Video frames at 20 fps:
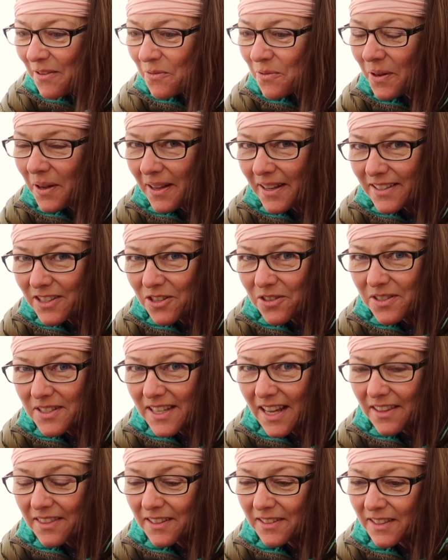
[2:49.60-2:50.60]
Well, it turns
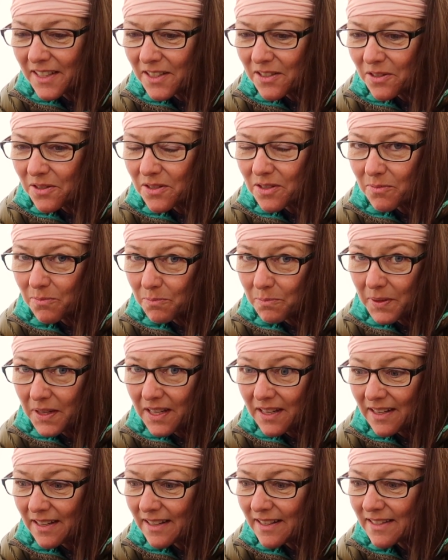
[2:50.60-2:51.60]
out the lentils are
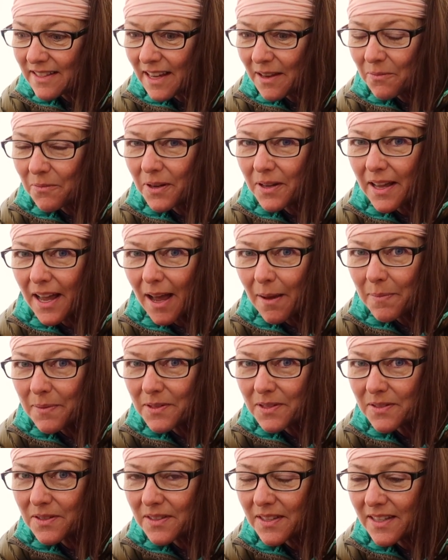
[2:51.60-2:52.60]
beans, and what
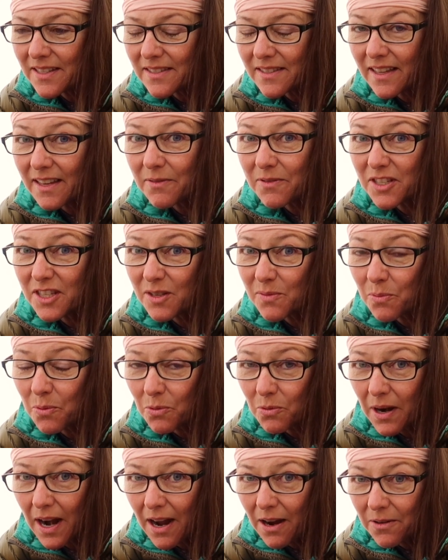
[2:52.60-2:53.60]
happens is they
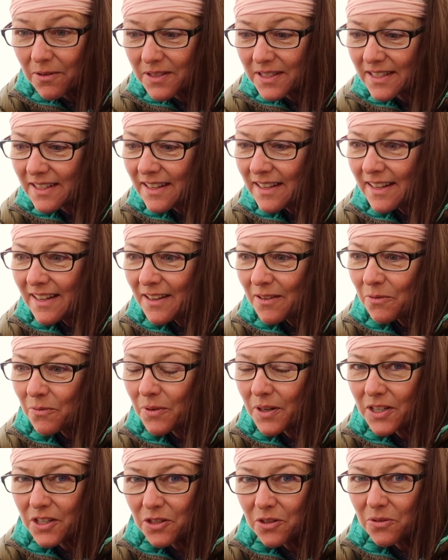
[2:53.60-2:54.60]
sprout
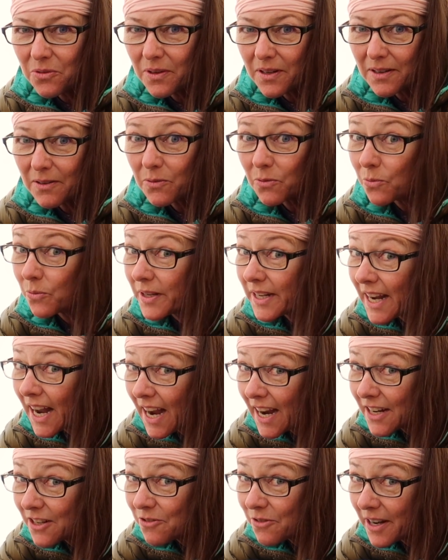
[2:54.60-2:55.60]
when you
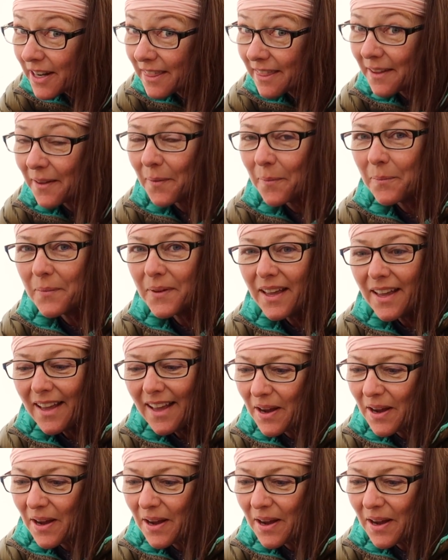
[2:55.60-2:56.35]
rehydrate them,